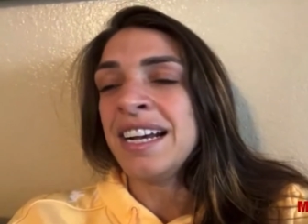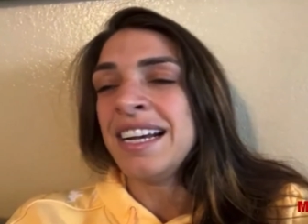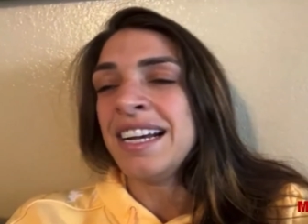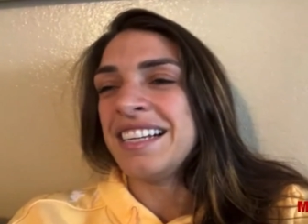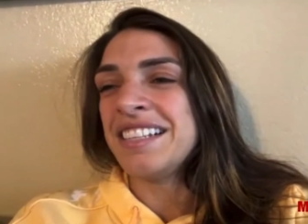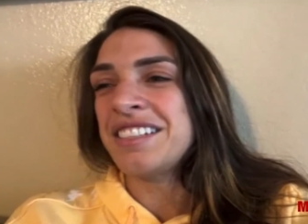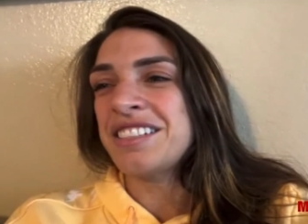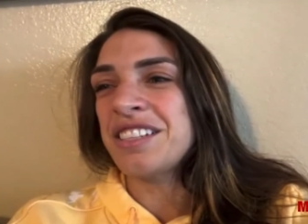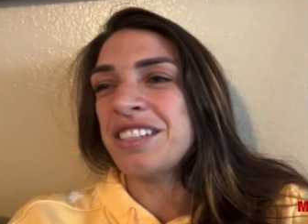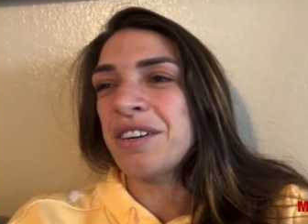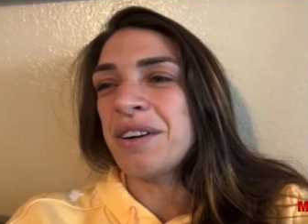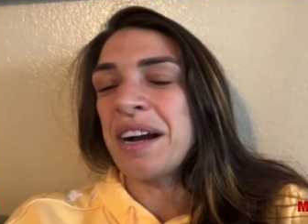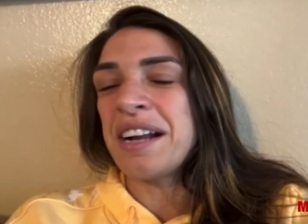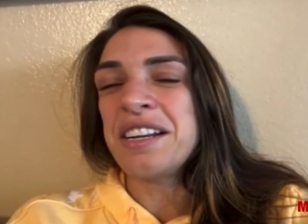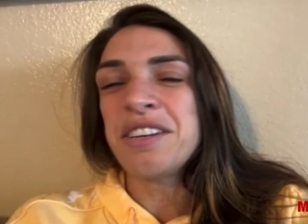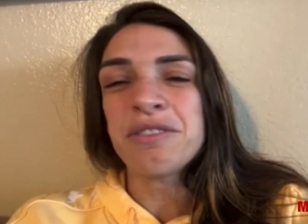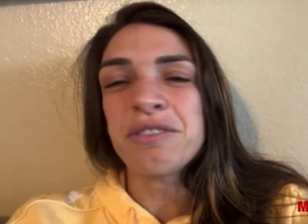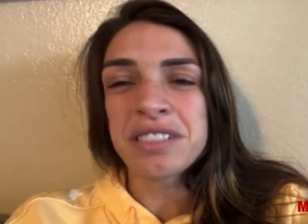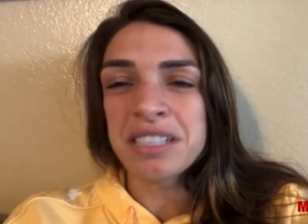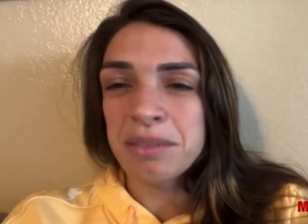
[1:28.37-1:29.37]
And so I
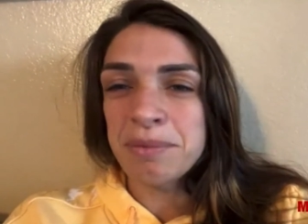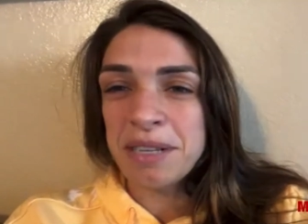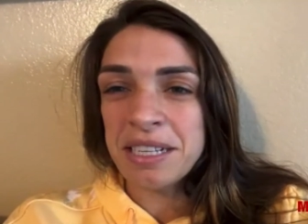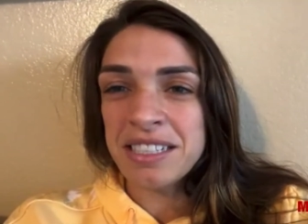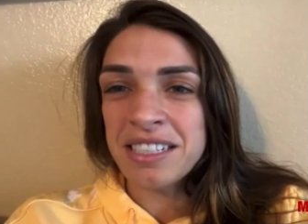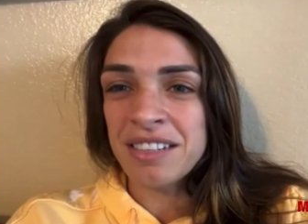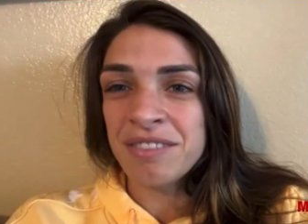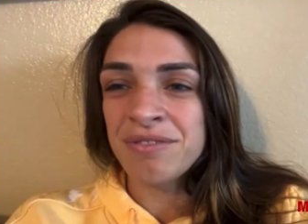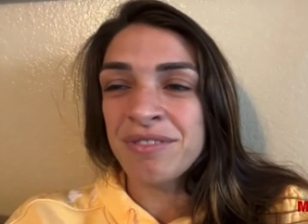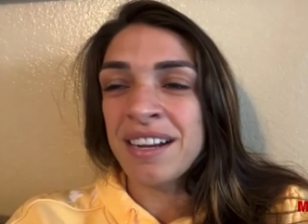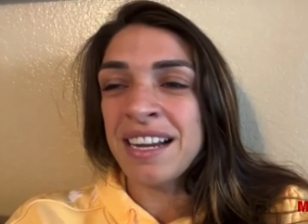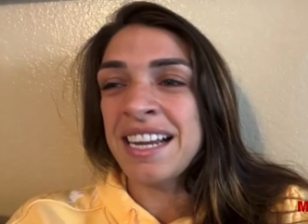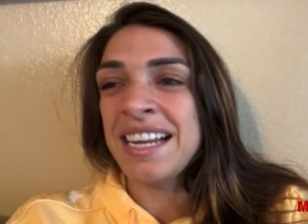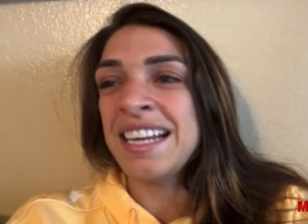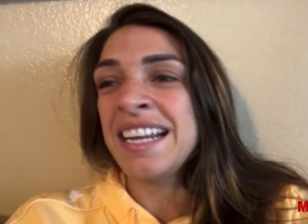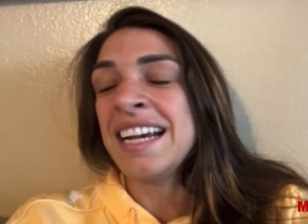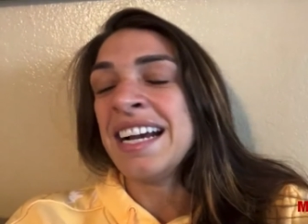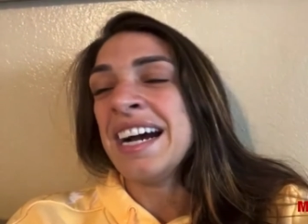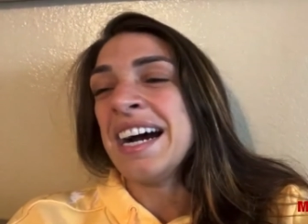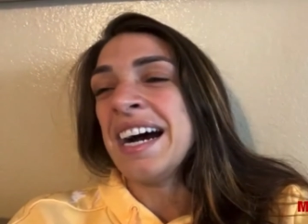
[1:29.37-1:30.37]
knew it was going to be a tough fight,
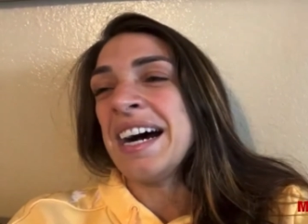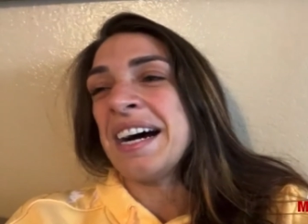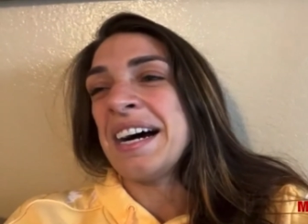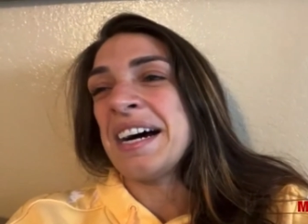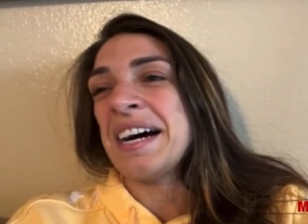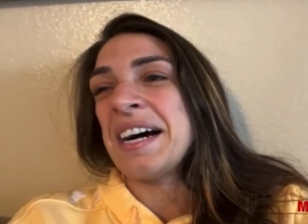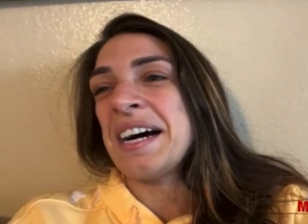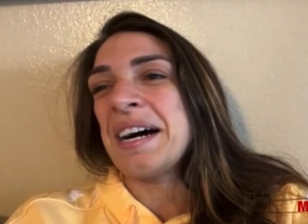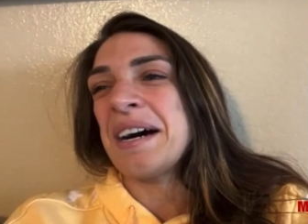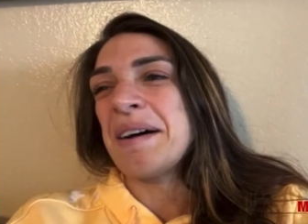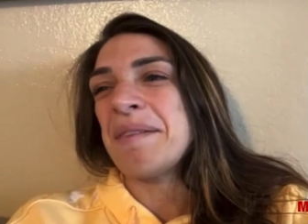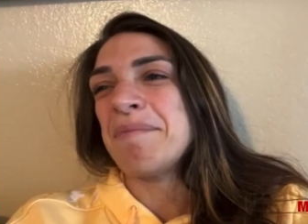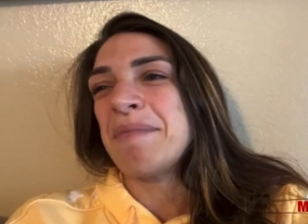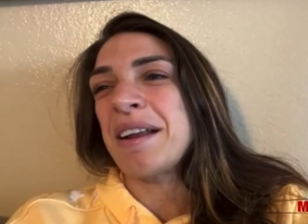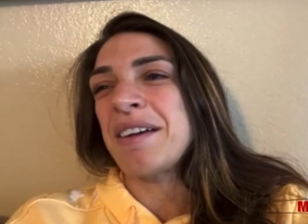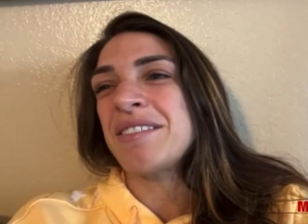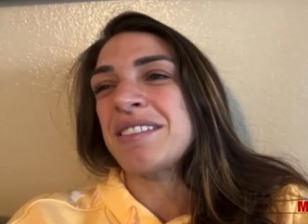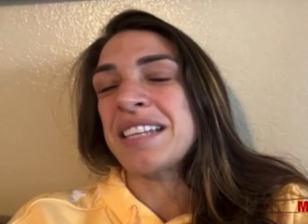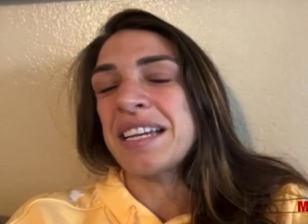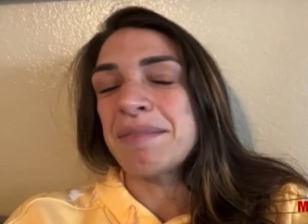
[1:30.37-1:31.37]
um, but
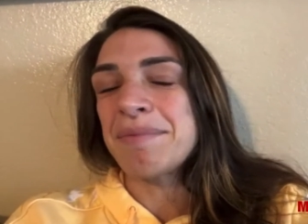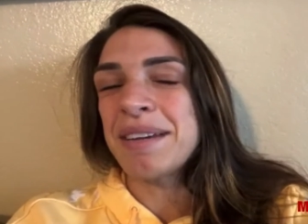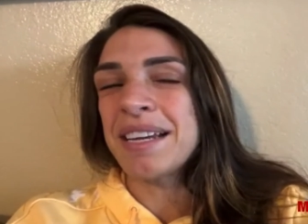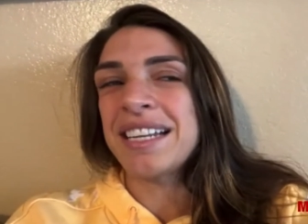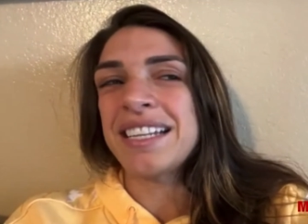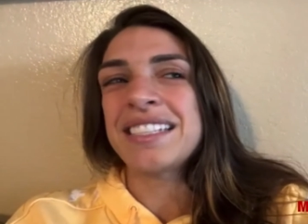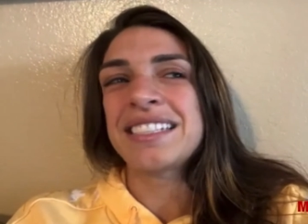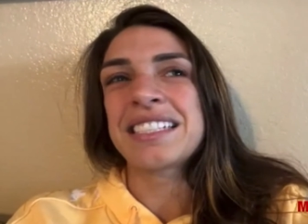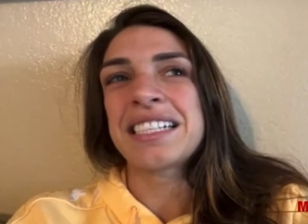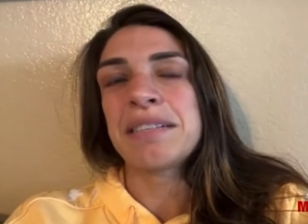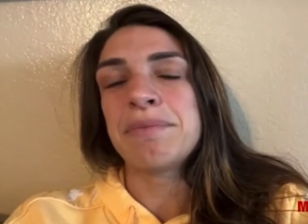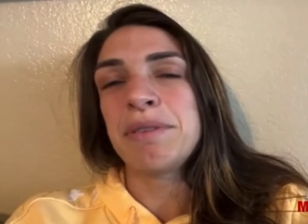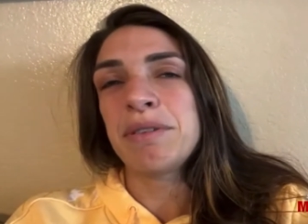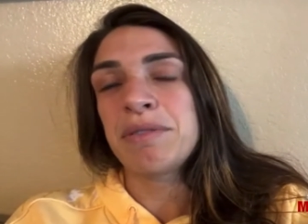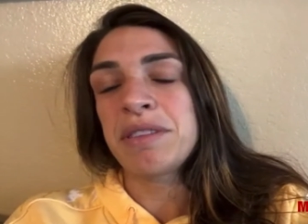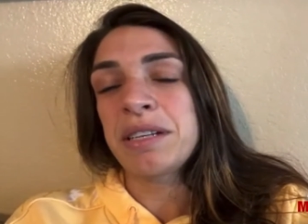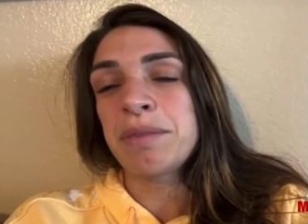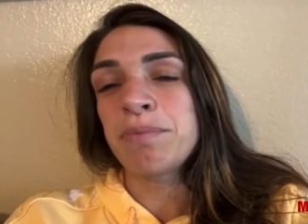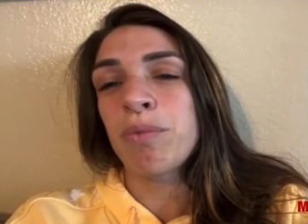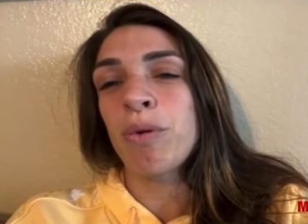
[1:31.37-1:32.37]
I was like, man, it's going to be
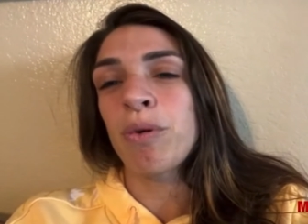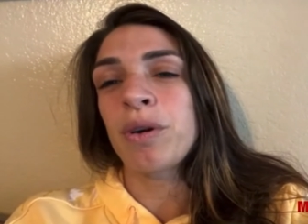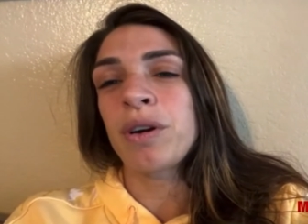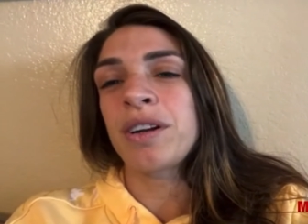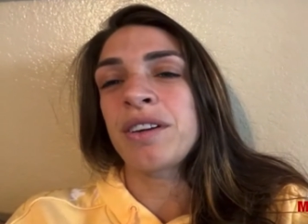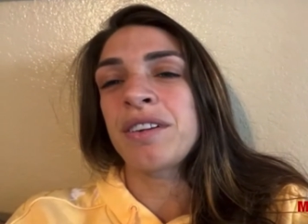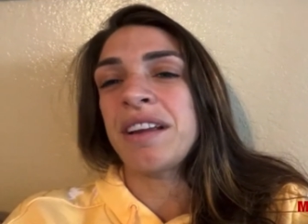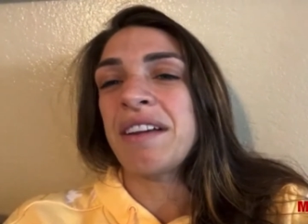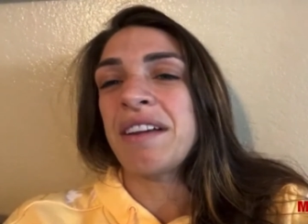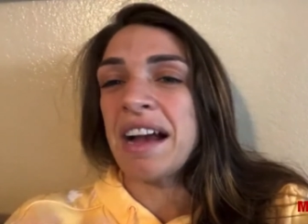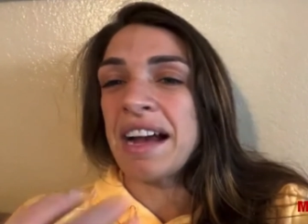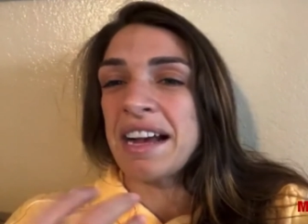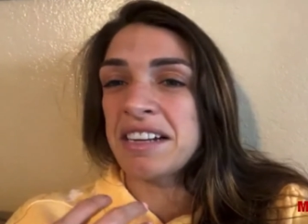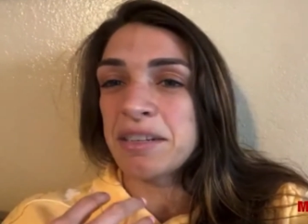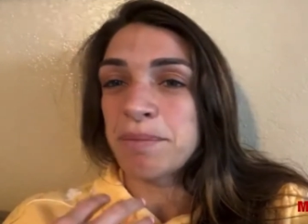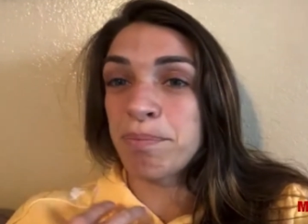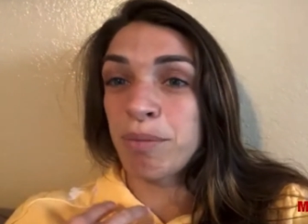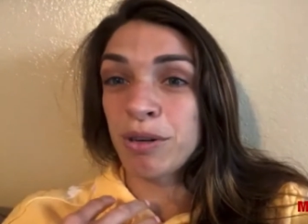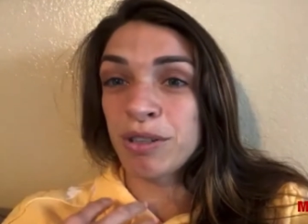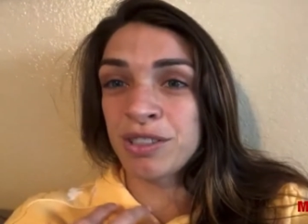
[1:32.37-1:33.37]
really important on
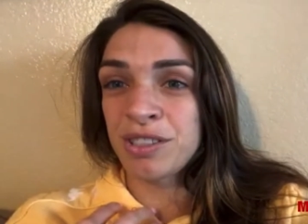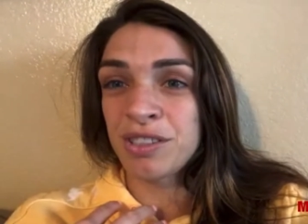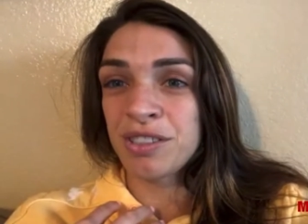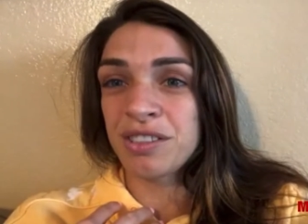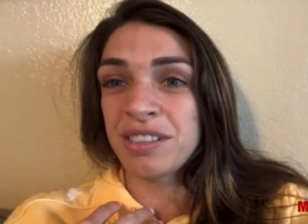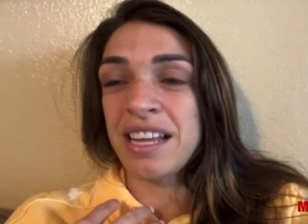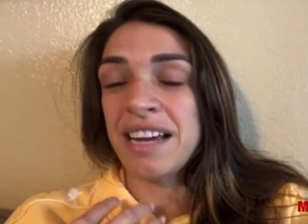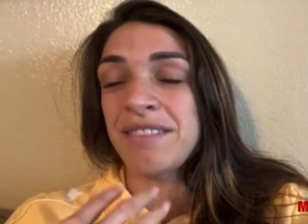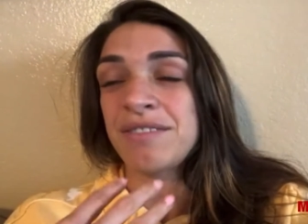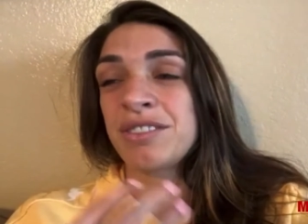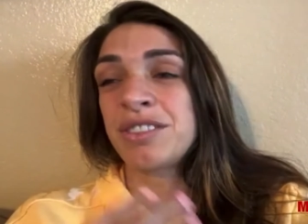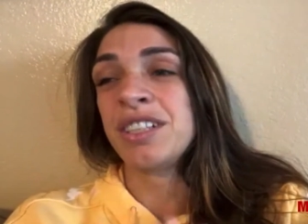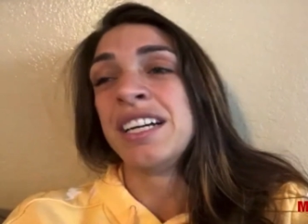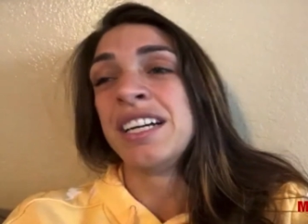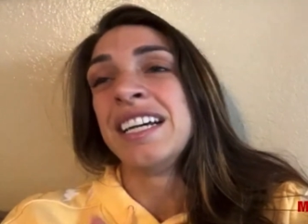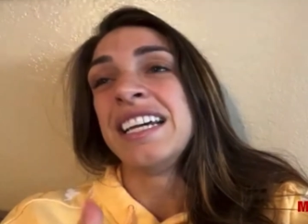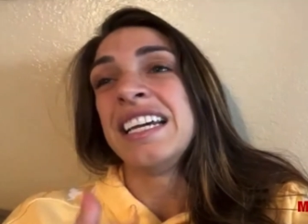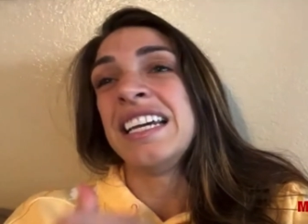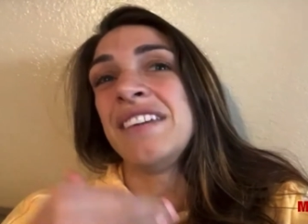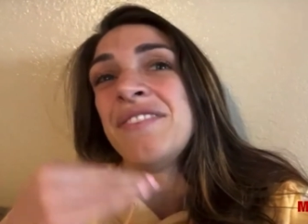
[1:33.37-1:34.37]
a personal level
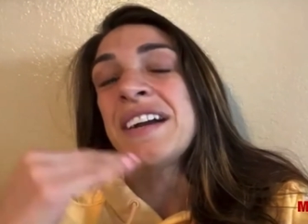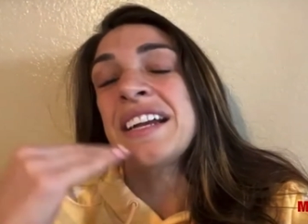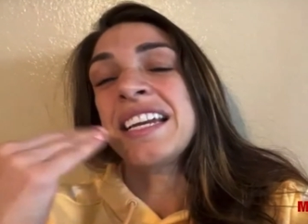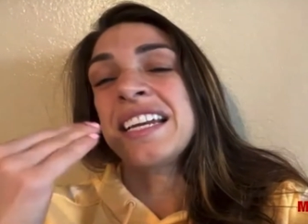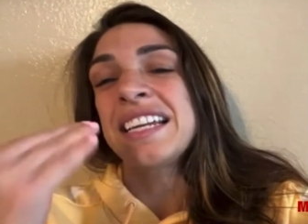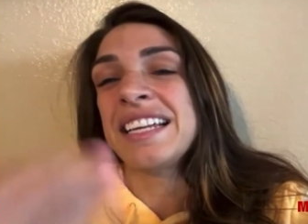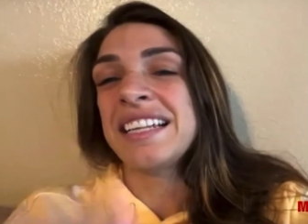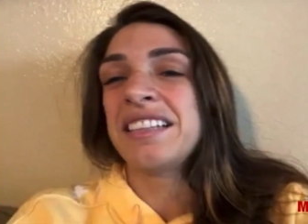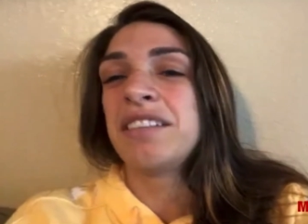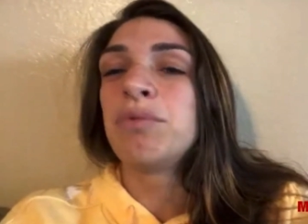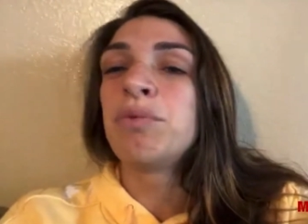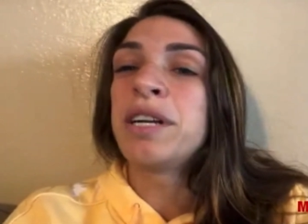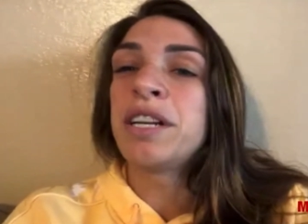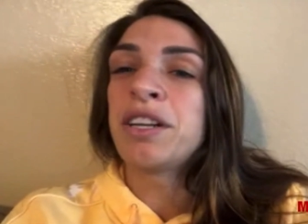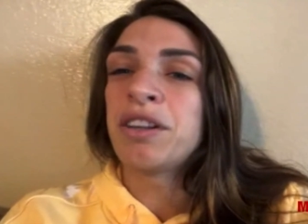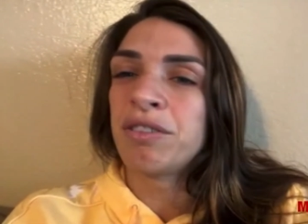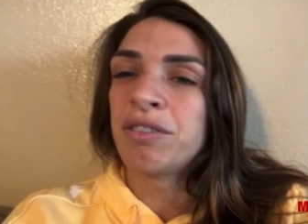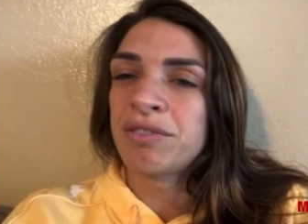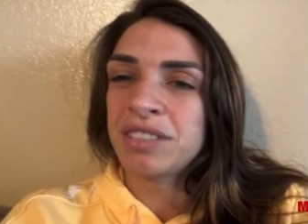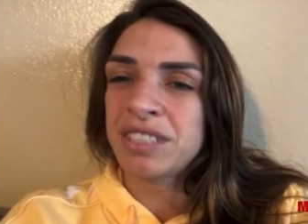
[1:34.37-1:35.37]
if I can get the win
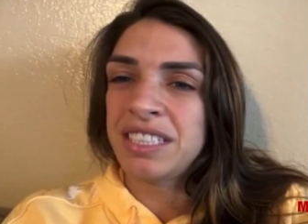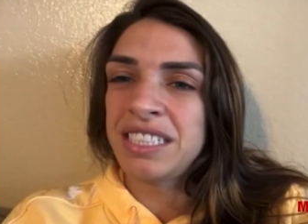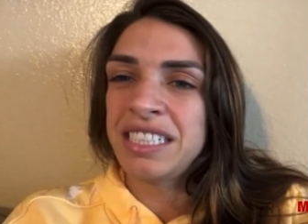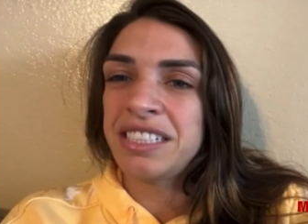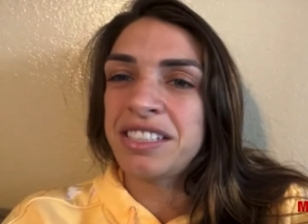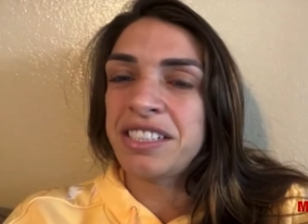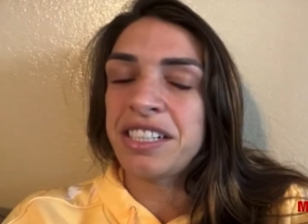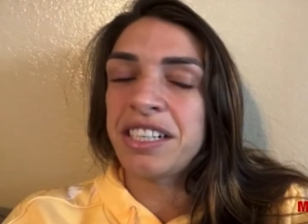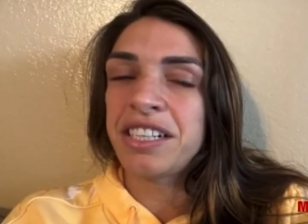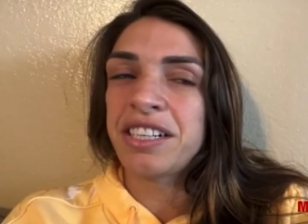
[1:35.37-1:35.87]
over Tecia.